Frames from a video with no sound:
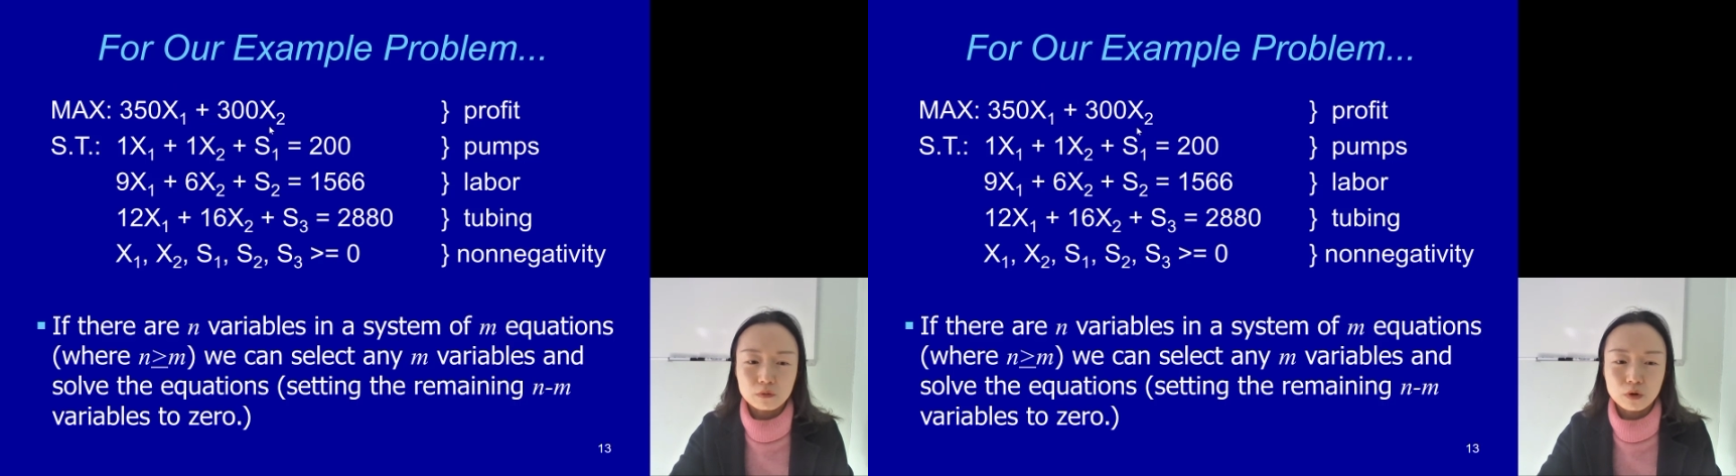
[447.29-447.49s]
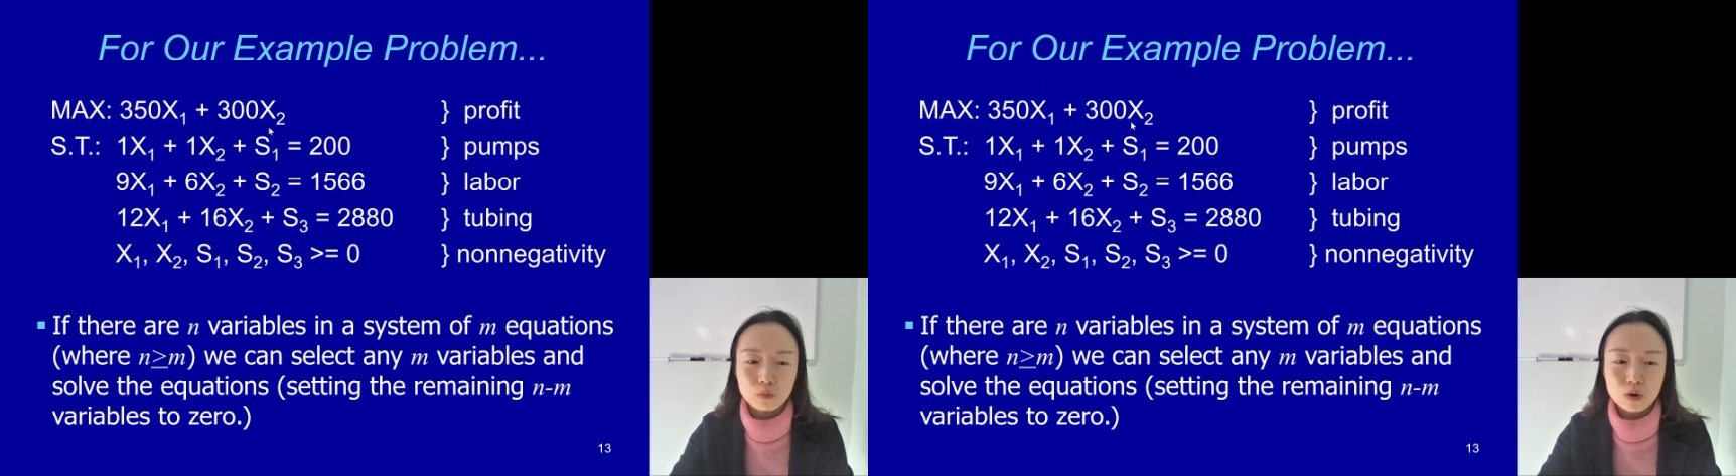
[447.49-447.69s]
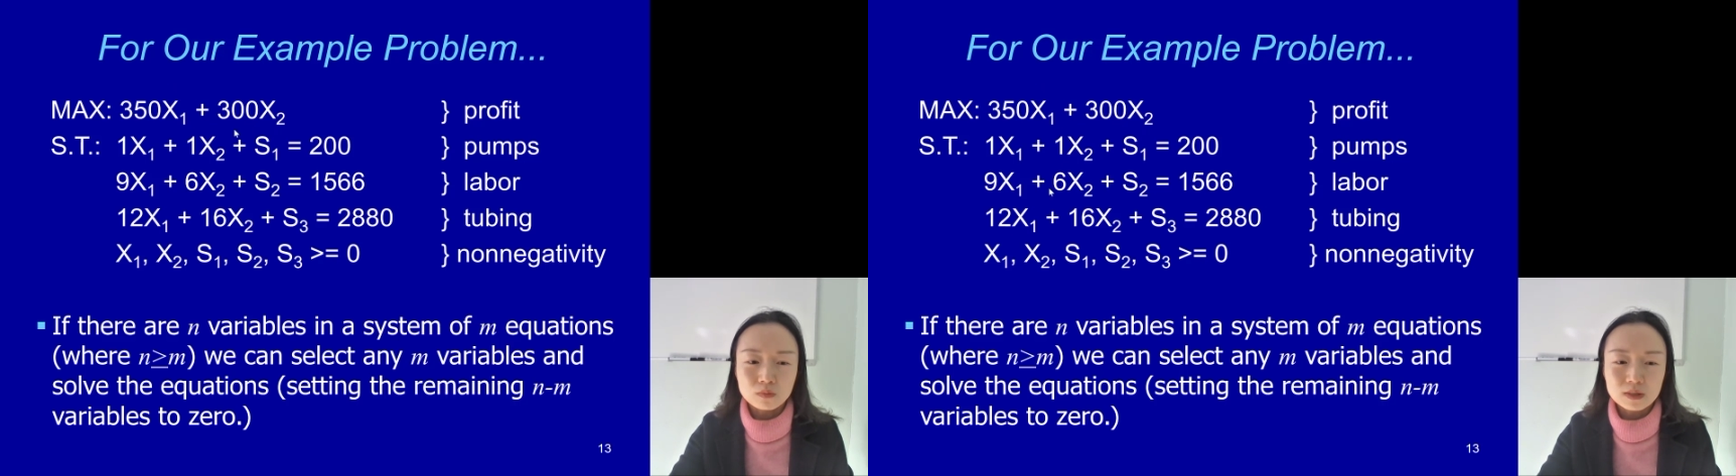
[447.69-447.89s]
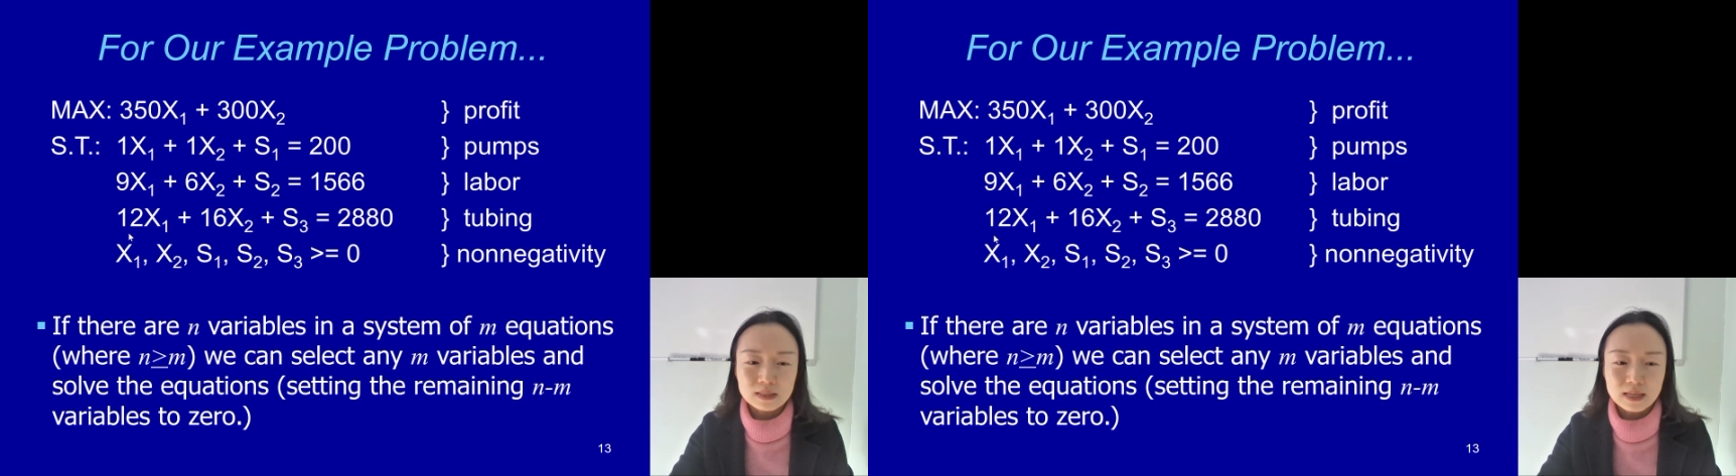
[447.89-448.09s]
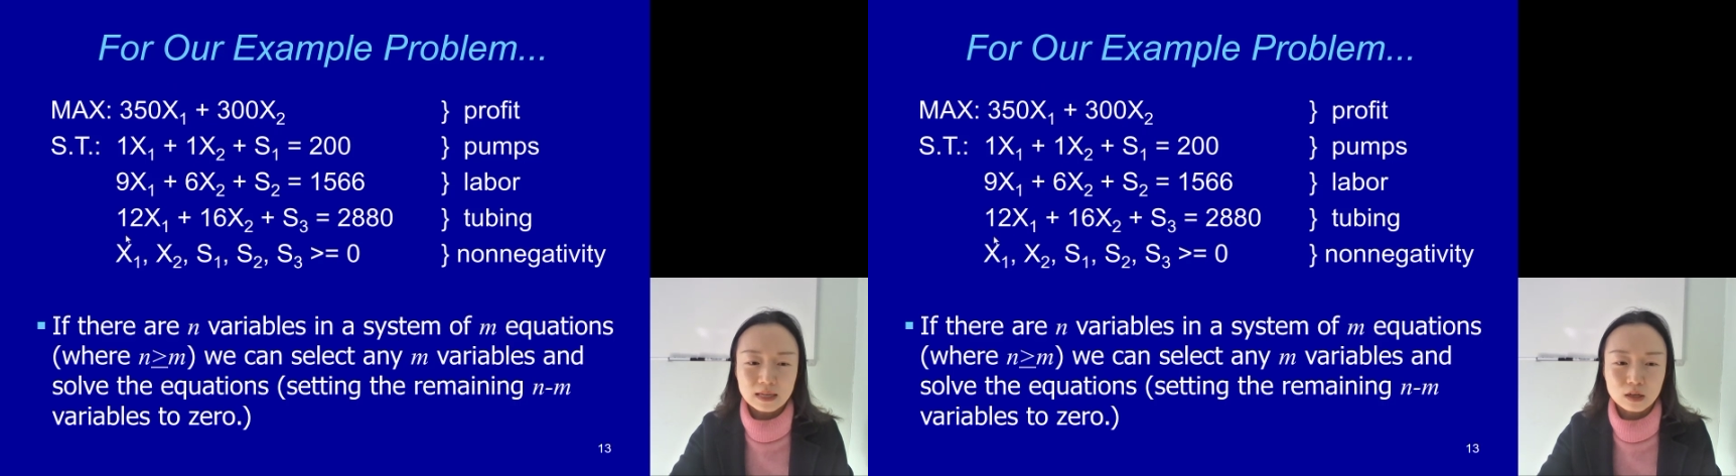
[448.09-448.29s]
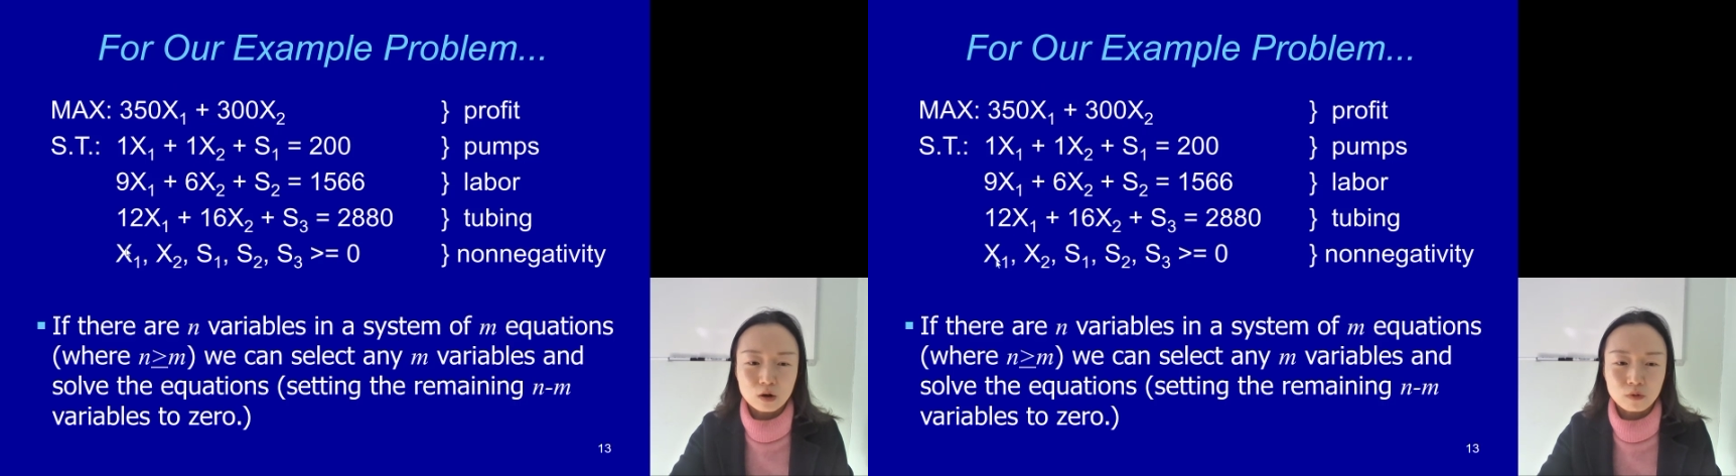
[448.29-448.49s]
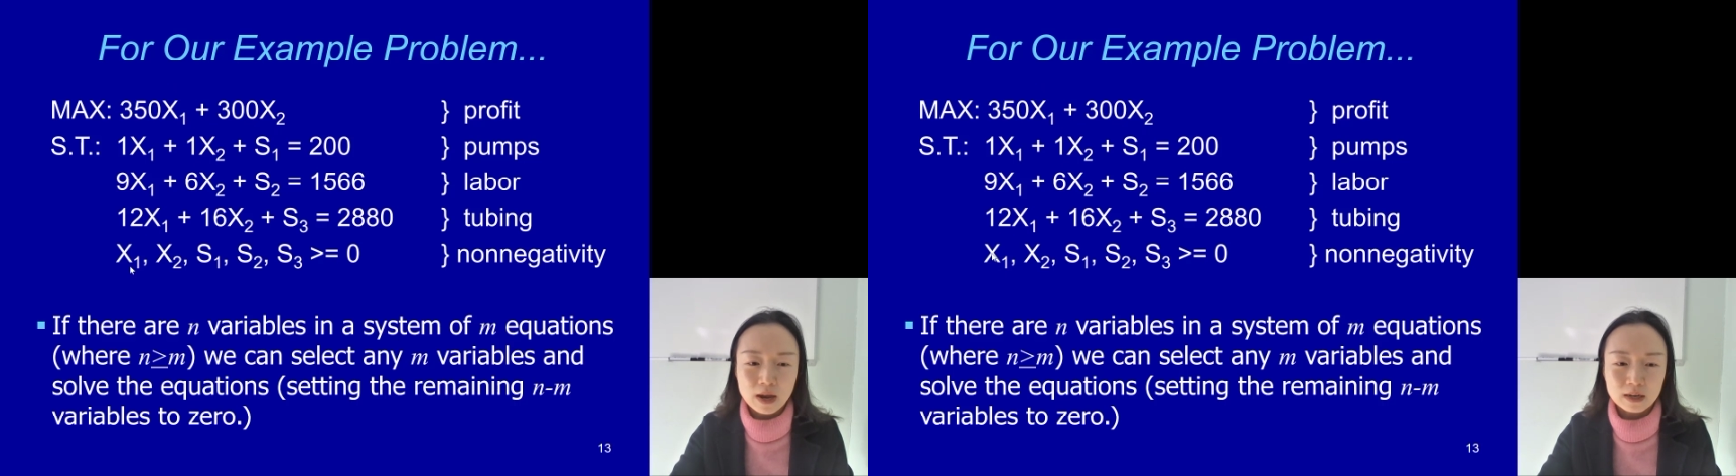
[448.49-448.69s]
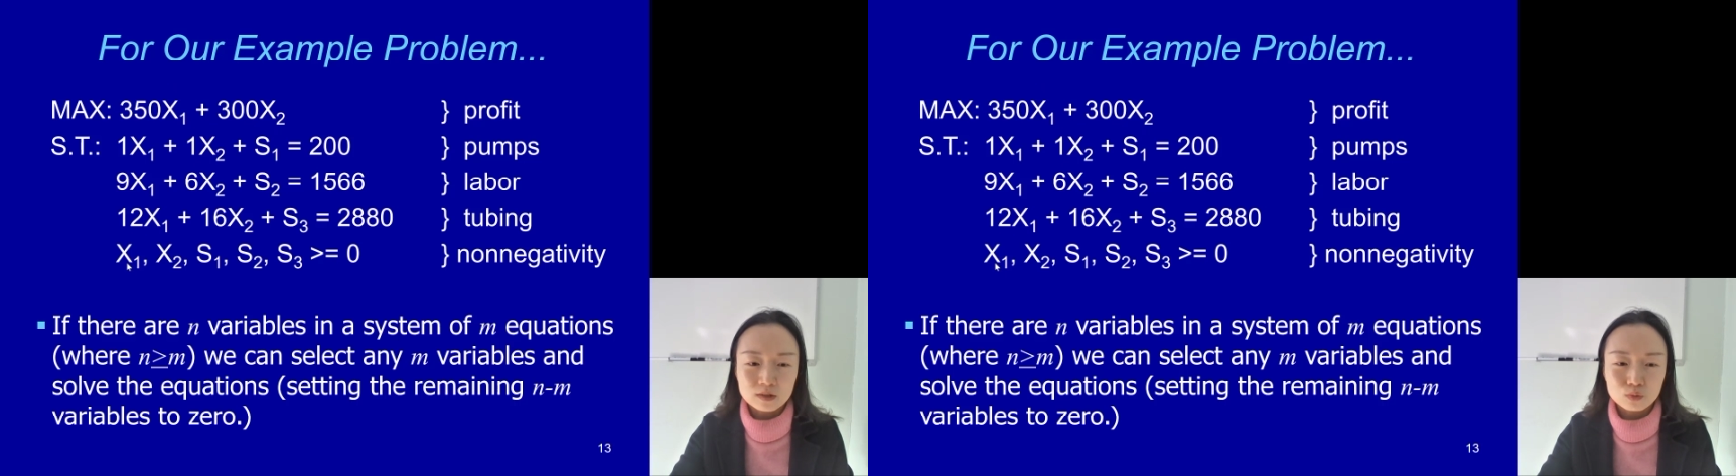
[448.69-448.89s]
we won't set our
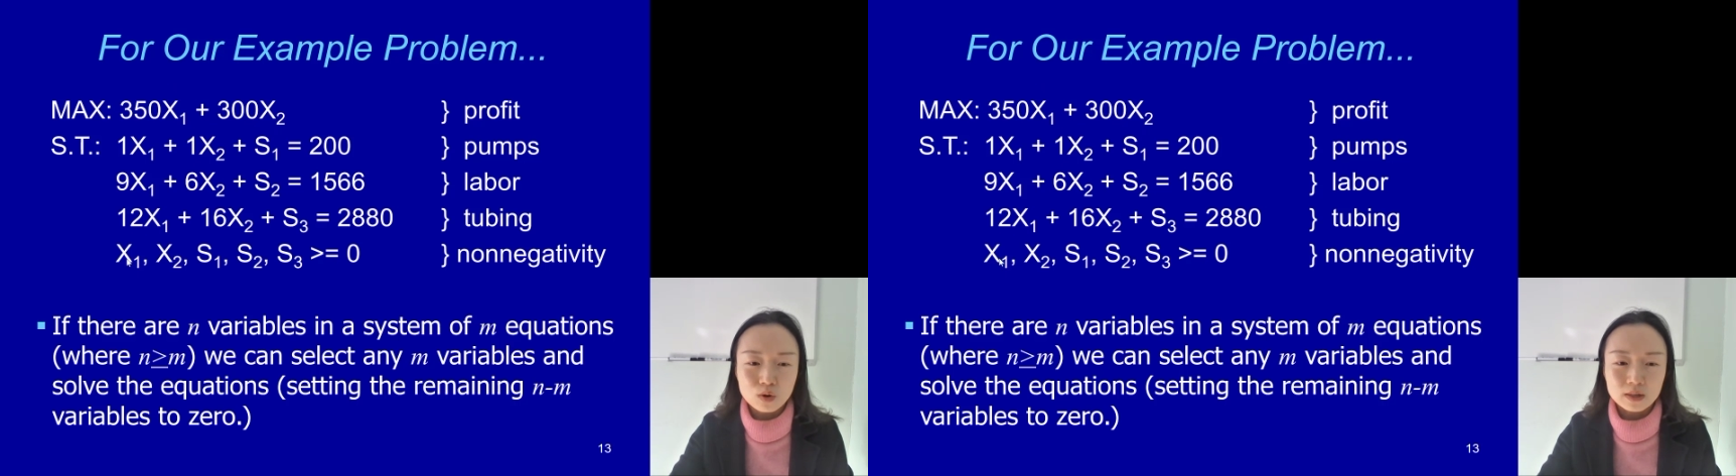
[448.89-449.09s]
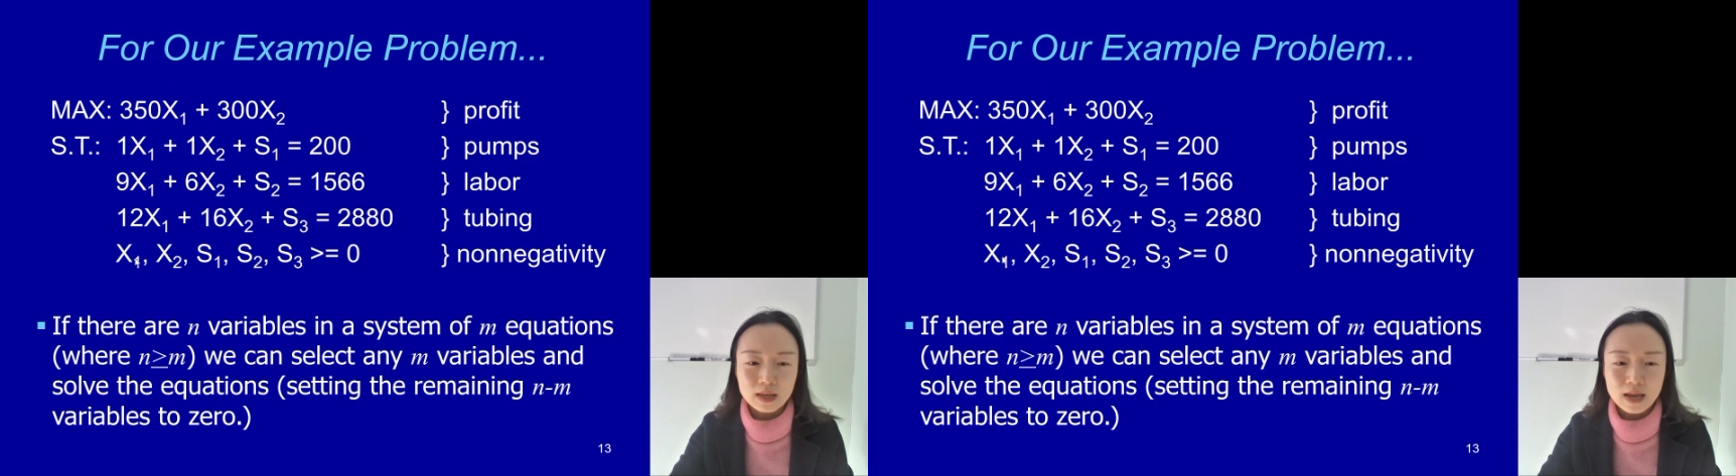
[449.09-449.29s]
x1